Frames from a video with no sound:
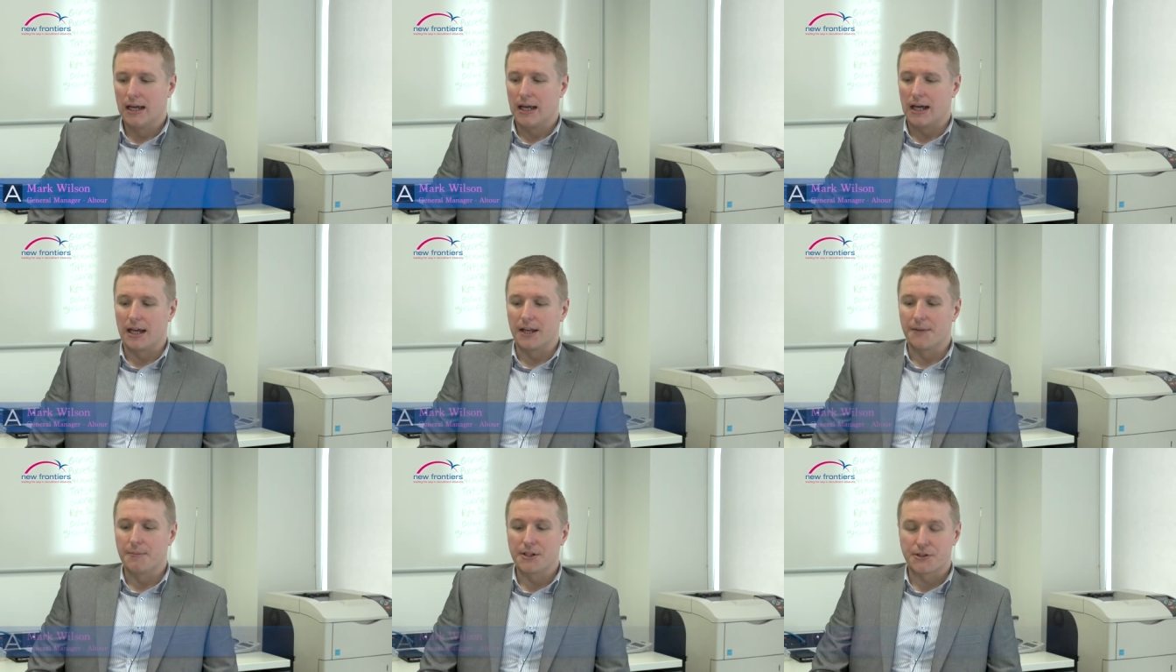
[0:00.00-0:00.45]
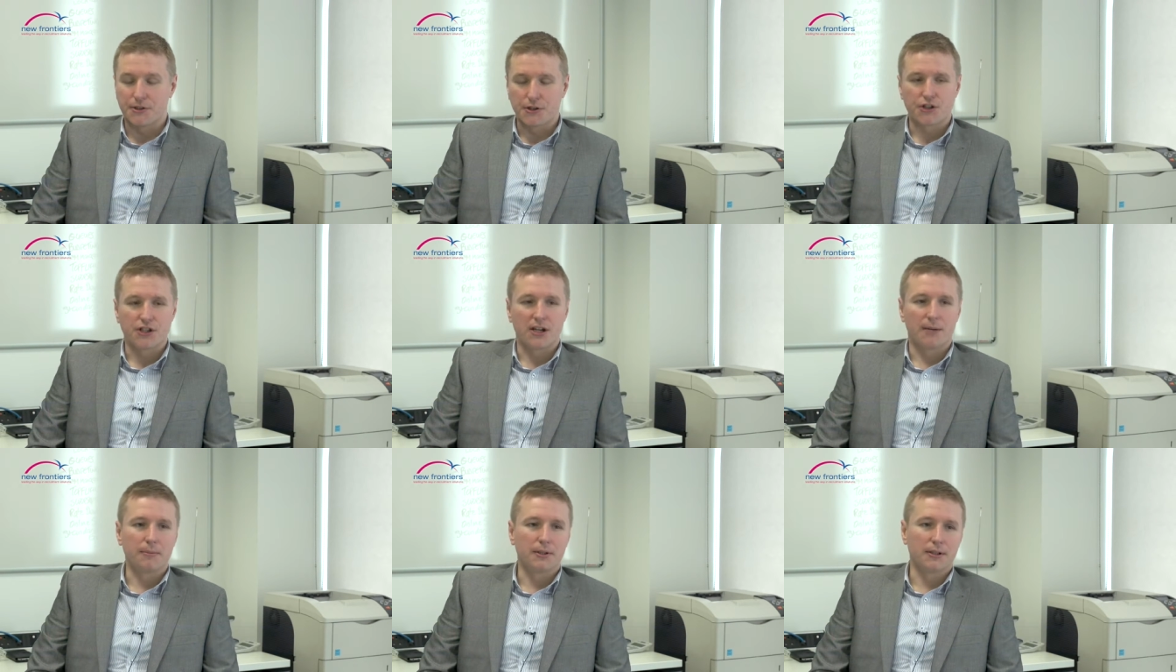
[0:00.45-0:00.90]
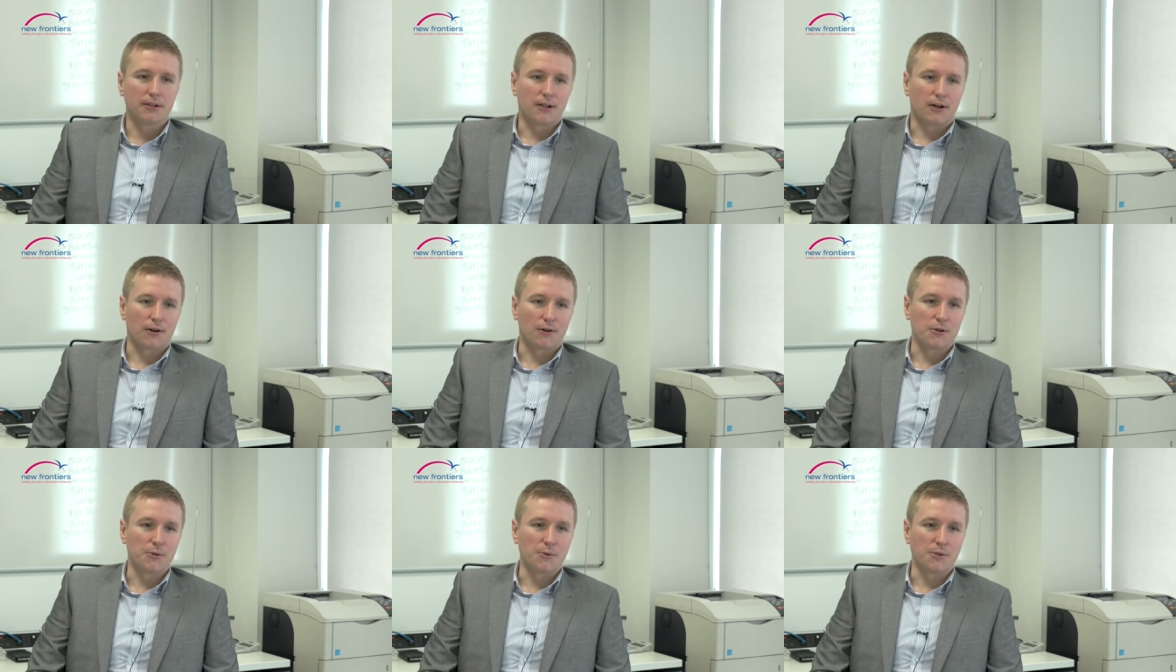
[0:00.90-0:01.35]
And Mr. Shemla,
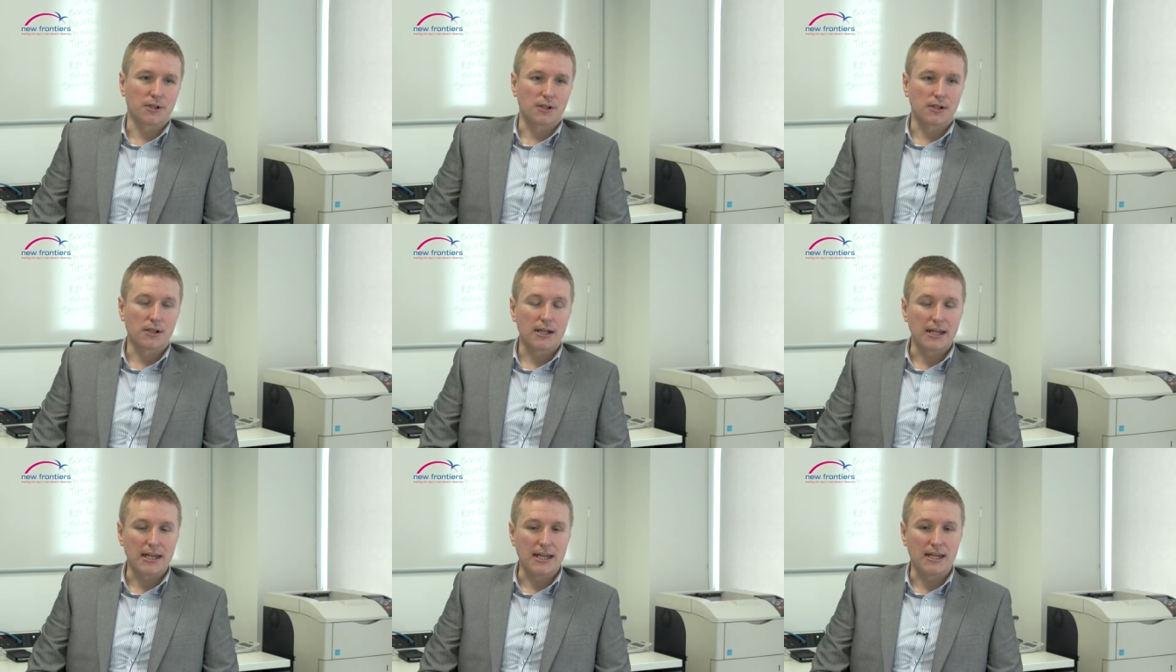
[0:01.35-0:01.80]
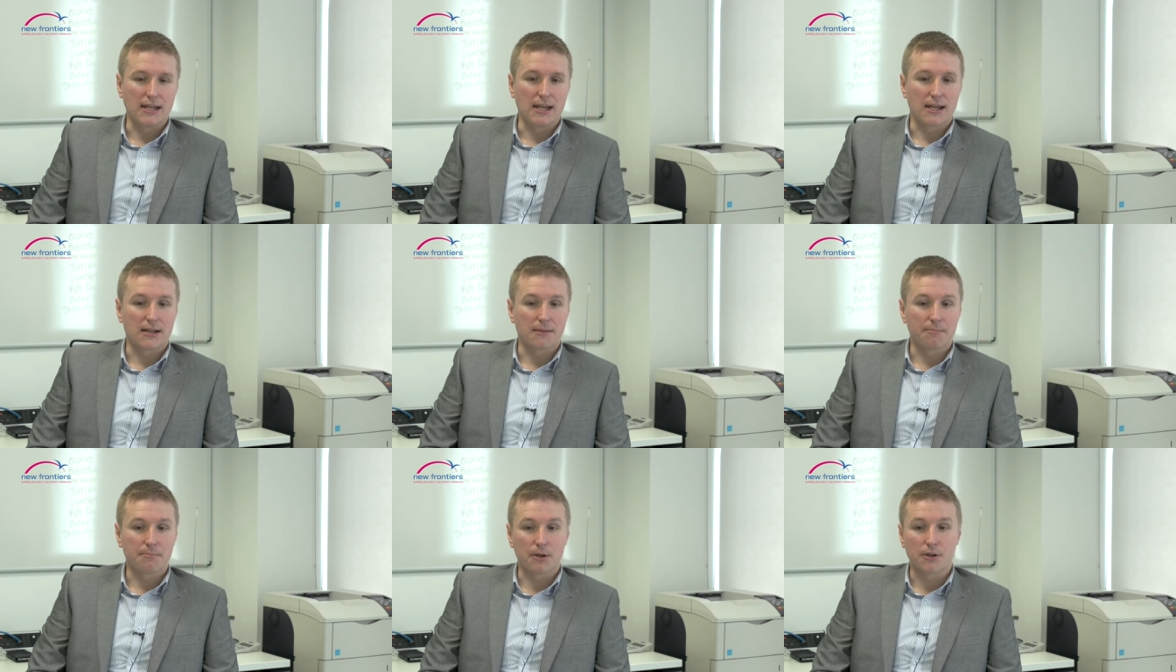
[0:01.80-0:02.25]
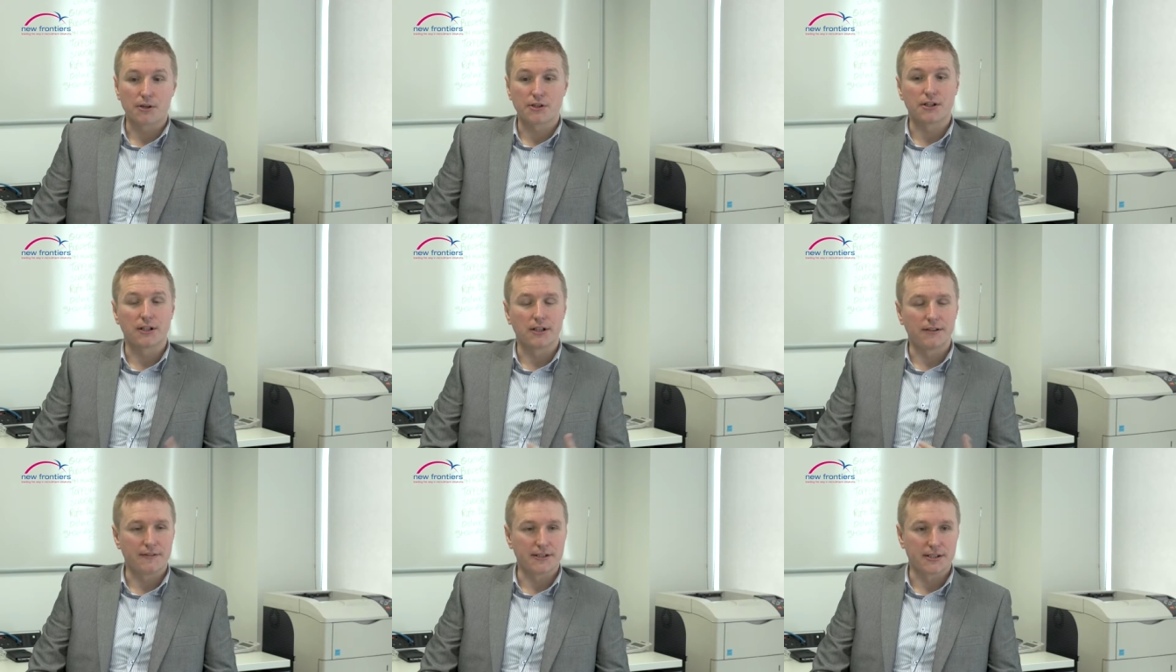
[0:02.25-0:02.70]
our owner, he
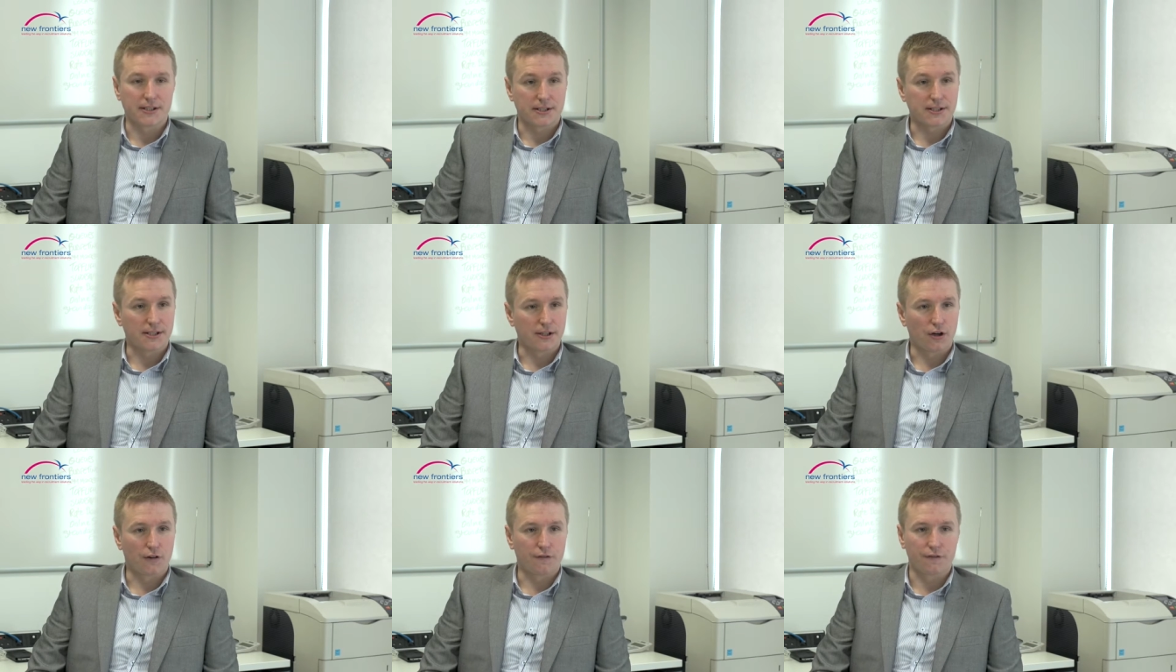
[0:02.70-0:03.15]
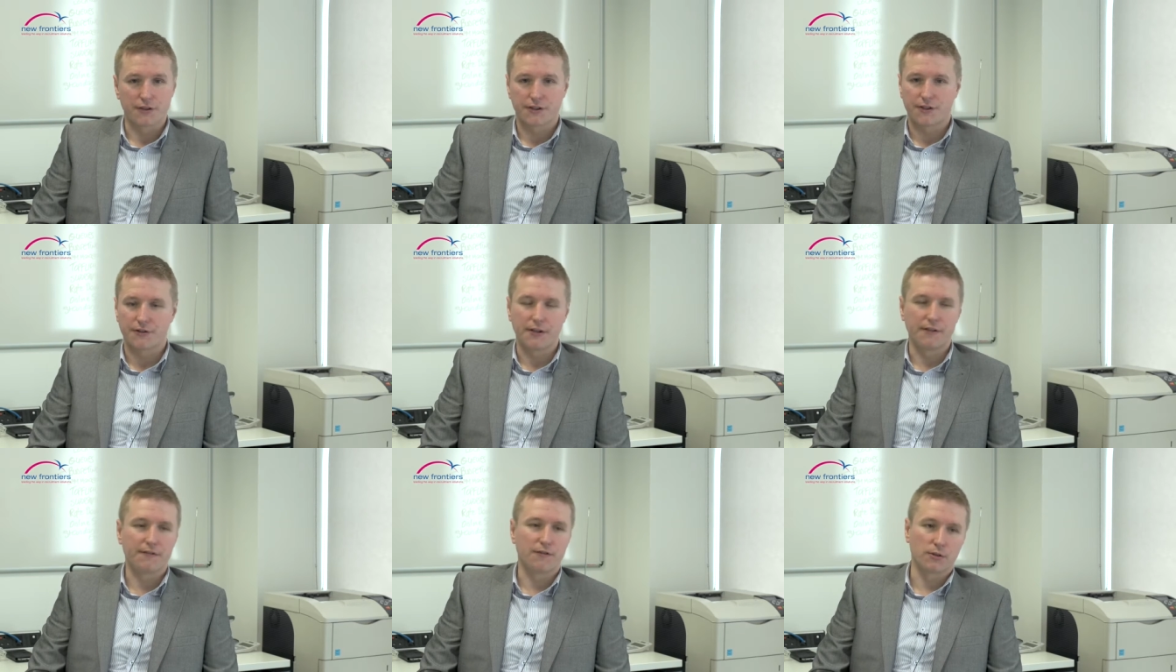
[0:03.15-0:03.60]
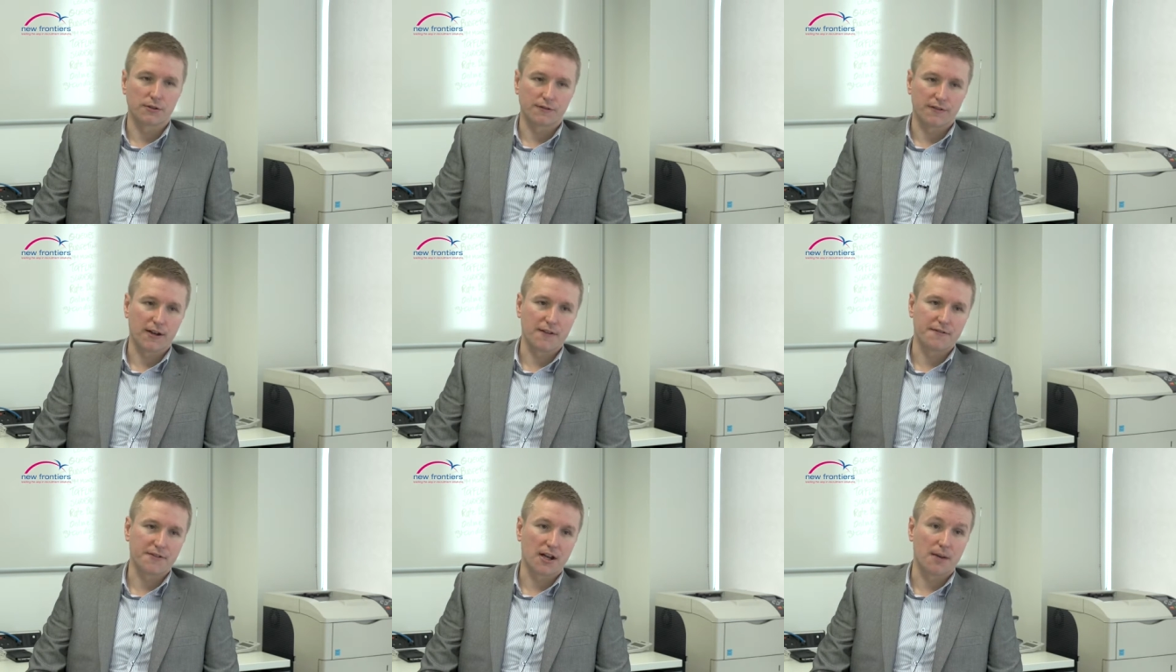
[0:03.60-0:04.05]
personally visits the office 3, 4,
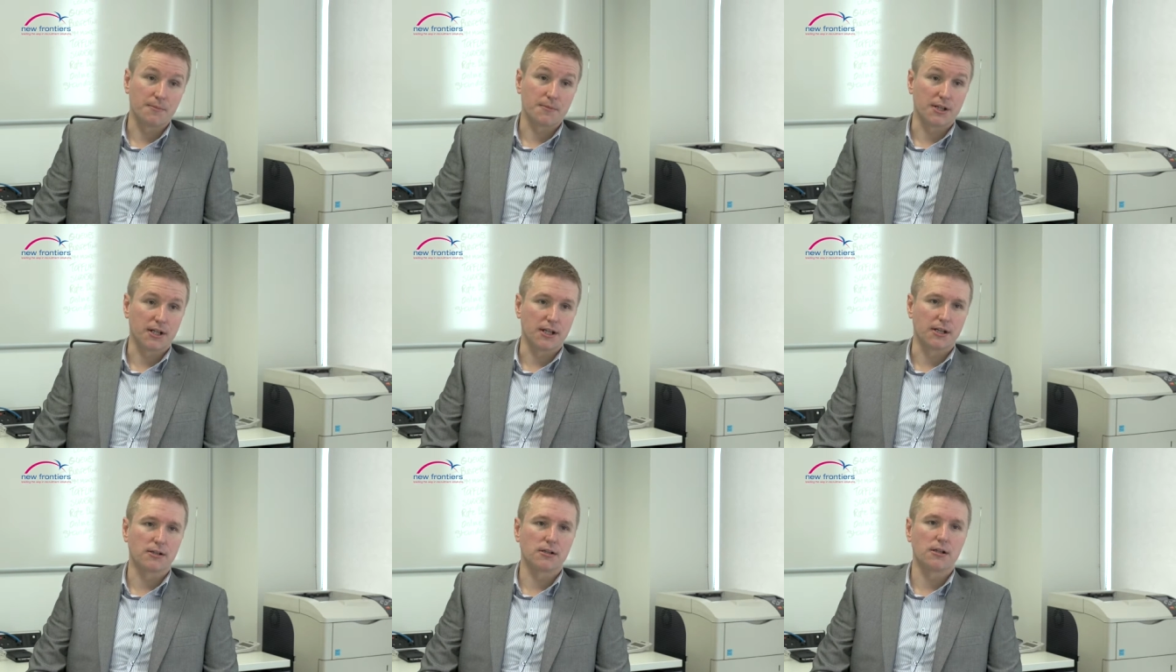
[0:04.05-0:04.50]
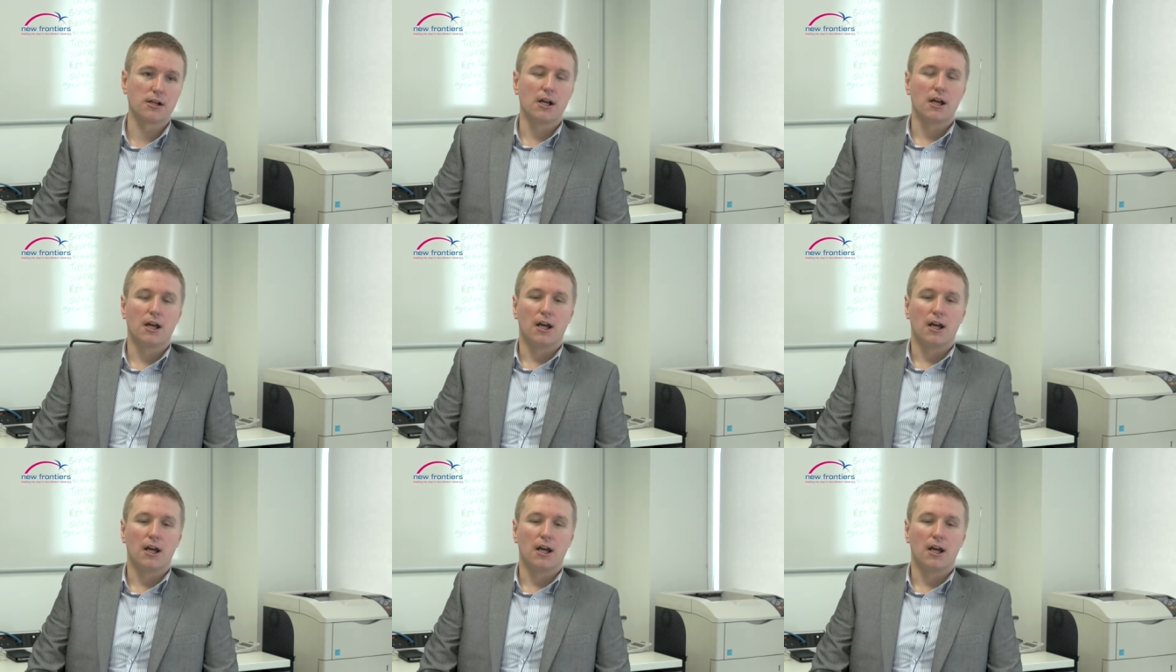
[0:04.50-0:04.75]
5 times a year.